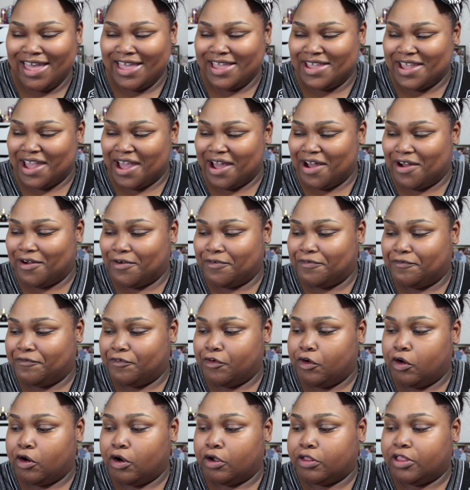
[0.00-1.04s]
Now
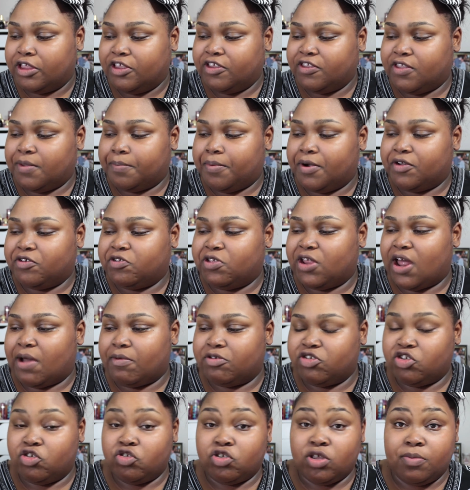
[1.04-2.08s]
this is the brush that I
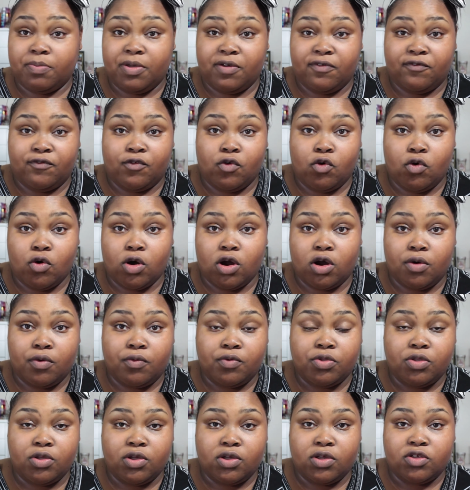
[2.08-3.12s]
was using before to